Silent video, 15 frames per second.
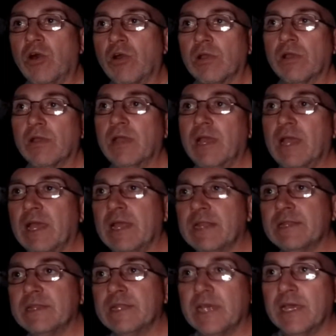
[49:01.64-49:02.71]
along,
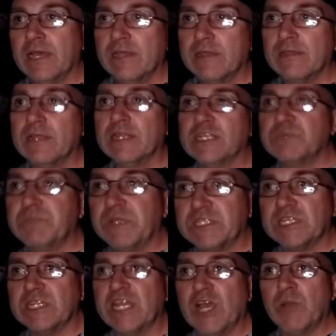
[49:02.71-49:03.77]
and it's
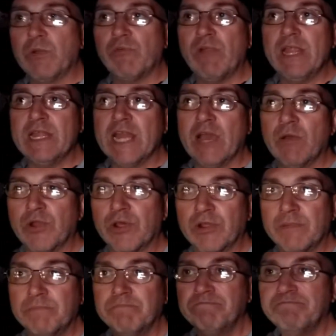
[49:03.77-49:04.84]
pissing down with rain now and
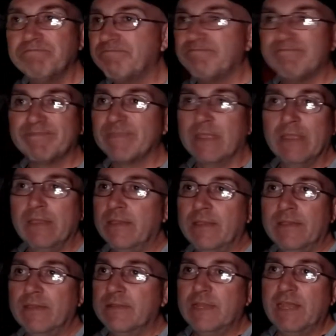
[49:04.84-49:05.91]
on them.
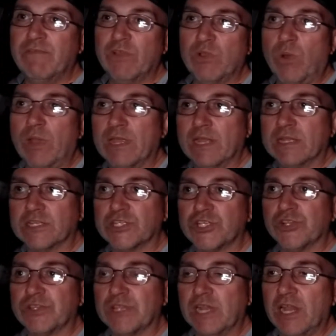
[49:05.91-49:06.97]
Never quite
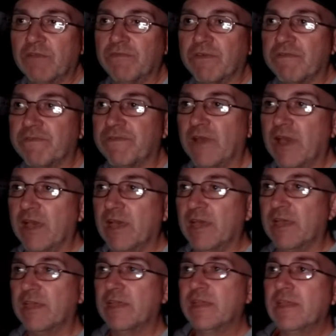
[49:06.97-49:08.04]
understood the love of
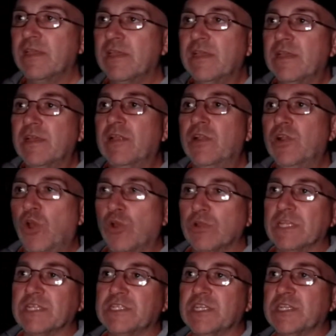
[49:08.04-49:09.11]

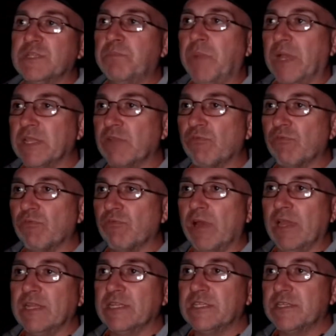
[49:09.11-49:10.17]
long distance bike
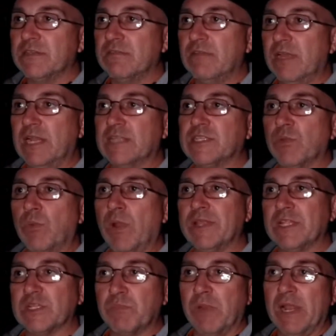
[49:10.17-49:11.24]
rides unless the
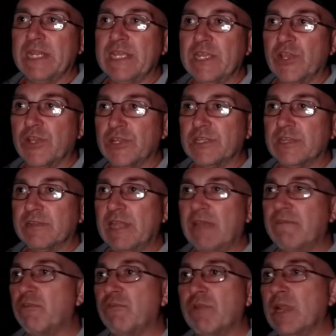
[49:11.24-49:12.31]
weather's bloody good.
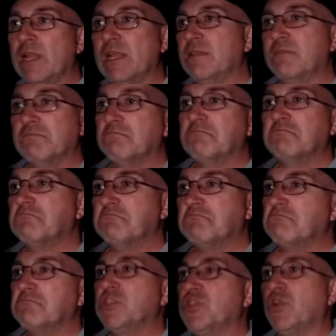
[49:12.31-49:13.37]
Never really
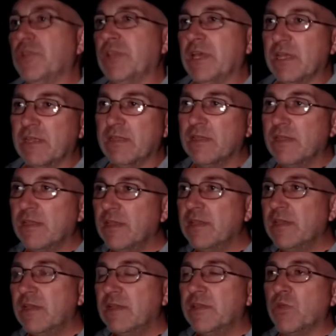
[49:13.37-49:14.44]
saw the
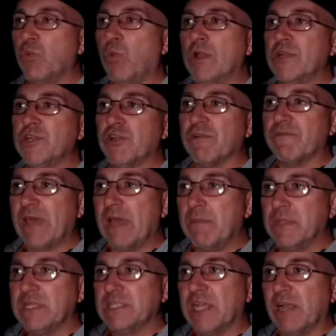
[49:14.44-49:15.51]
wonder of
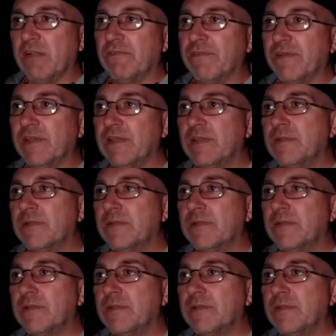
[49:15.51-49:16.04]
that myself.